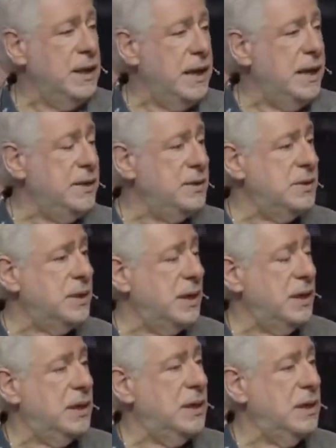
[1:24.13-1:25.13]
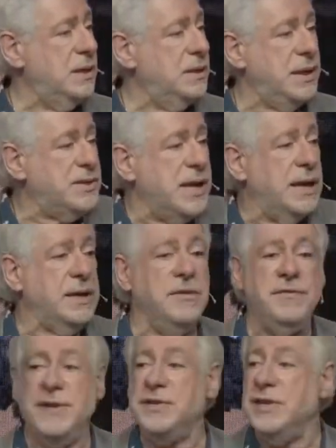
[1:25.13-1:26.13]
and they start
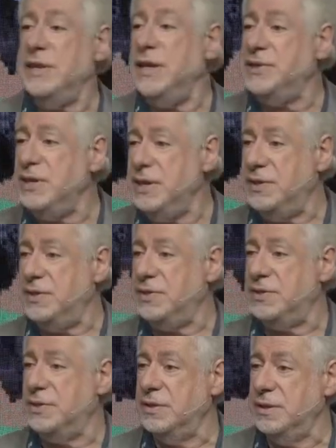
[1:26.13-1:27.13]
confessing their sins.